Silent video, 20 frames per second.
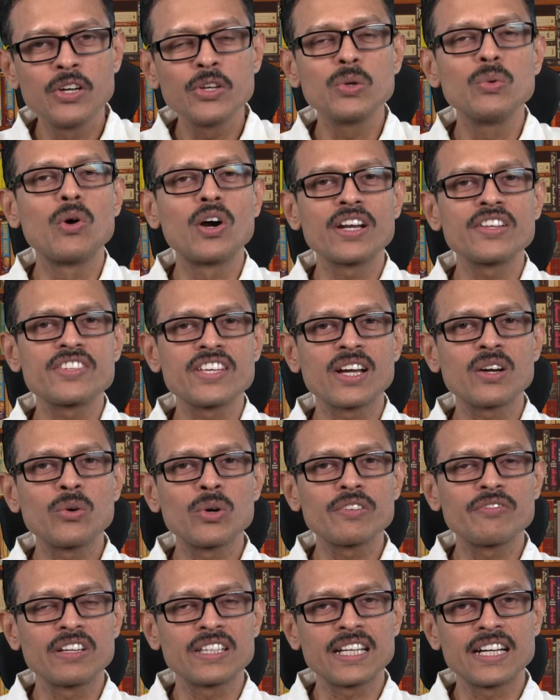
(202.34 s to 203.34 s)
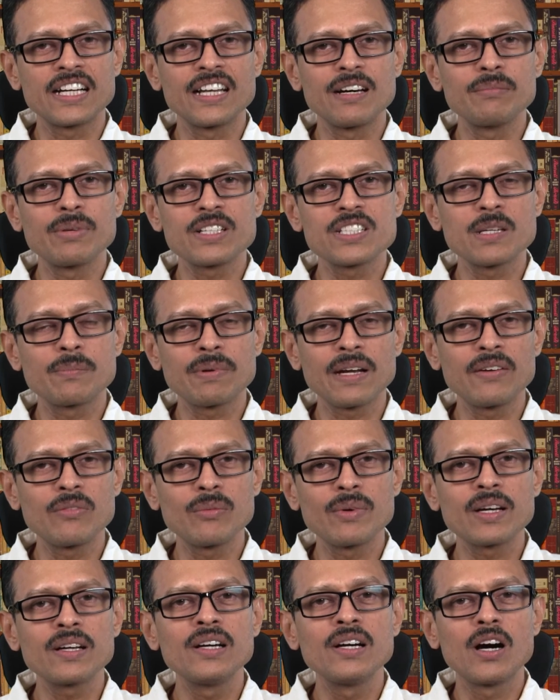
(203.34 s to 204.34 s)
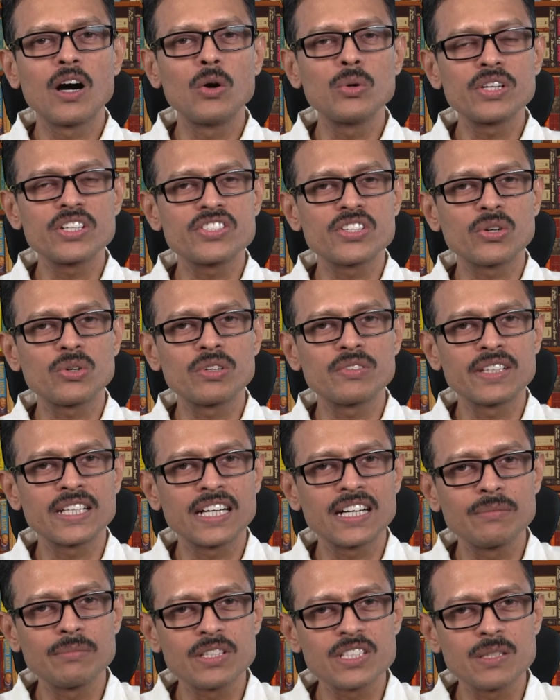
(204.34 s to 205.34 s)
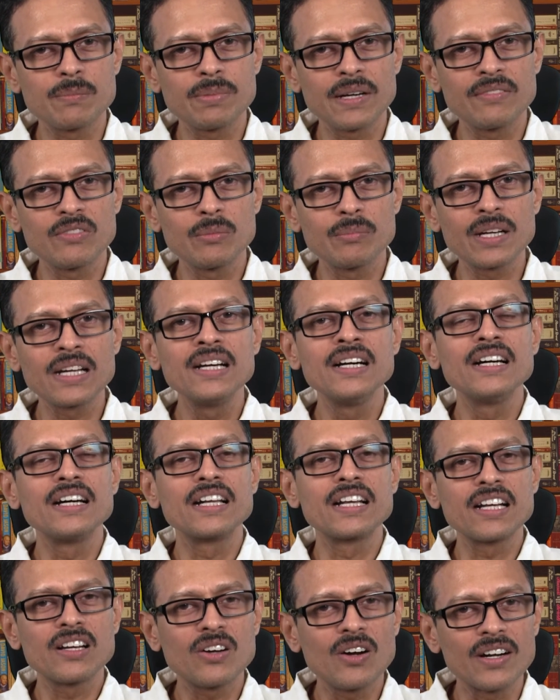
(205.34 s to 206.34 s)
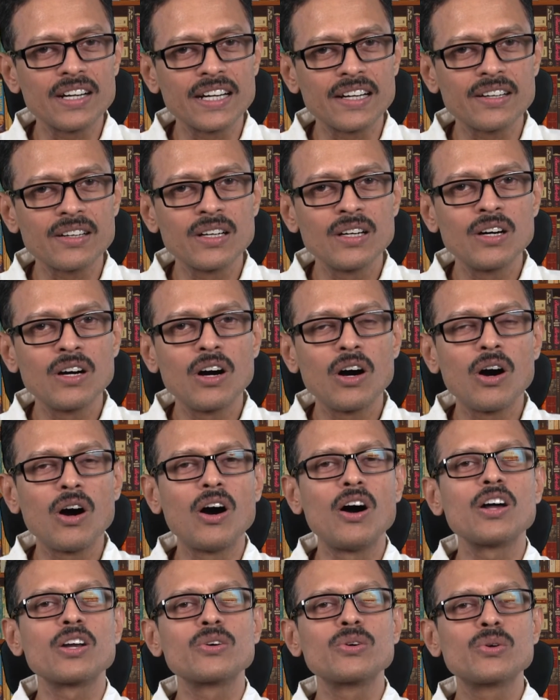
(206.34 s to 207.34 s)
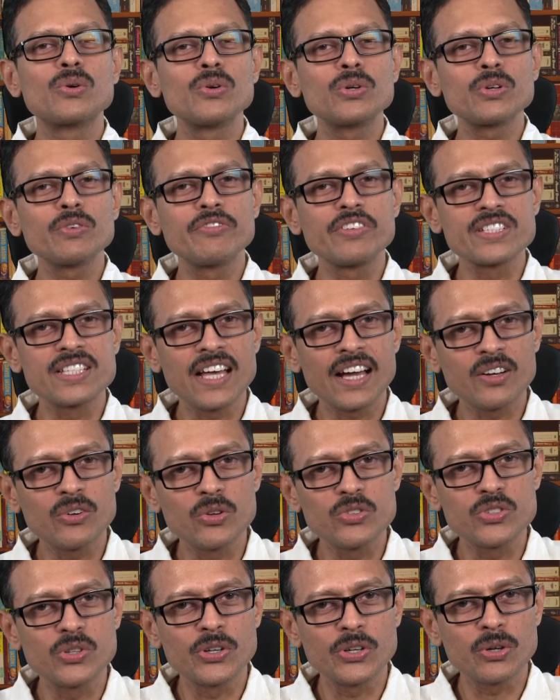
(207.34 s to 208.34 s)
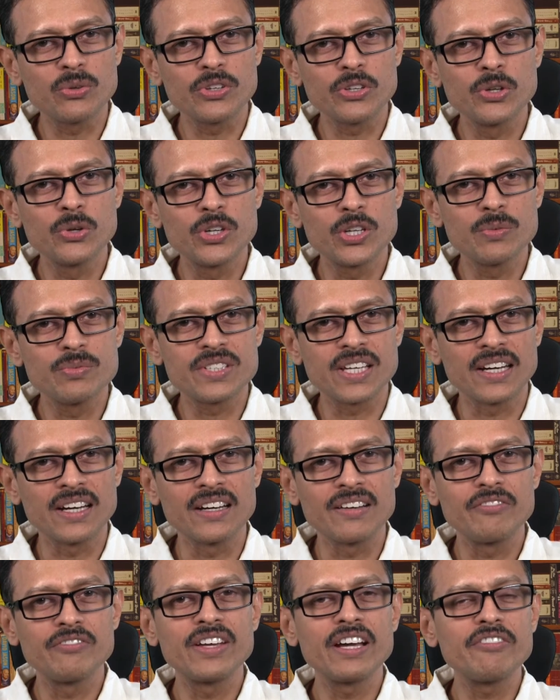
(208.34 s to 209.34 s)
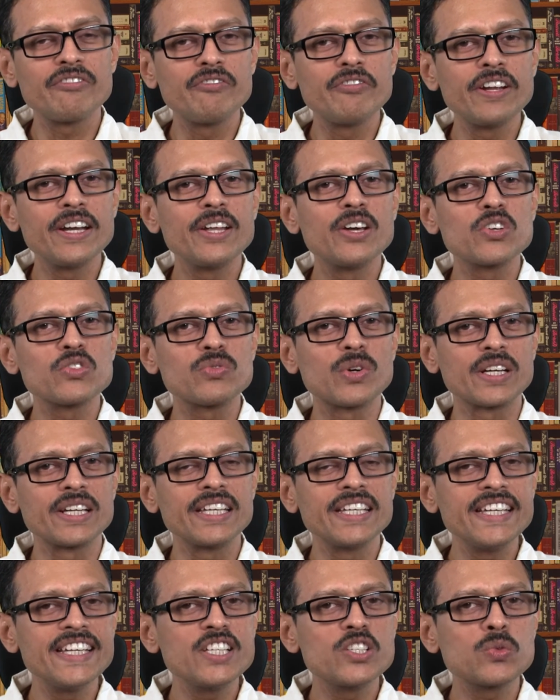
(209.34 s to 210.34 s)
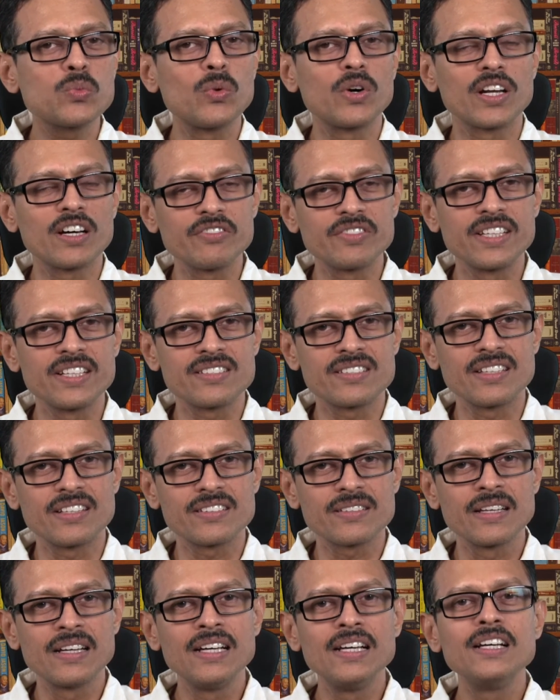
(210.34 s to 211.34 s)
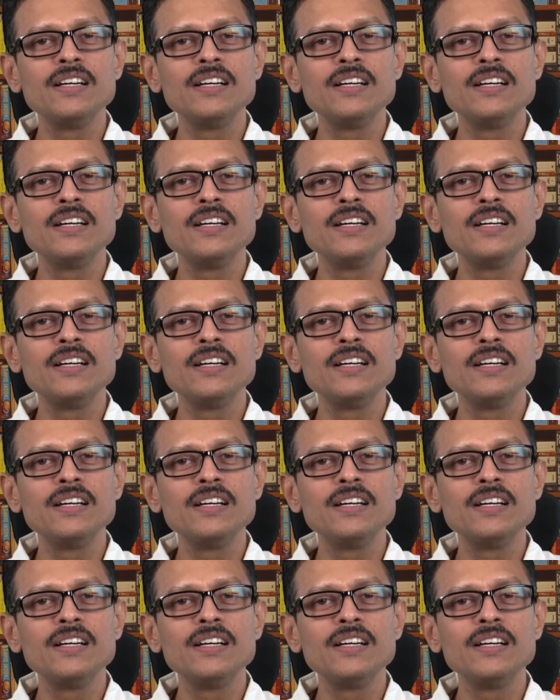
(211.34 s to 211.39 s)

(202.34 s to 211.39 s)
You want to check out whether a number is a prime number, how to check out whether a number is a prime number, record it. Or go to Visaco's YouTube channel. We have videos for each one of these things.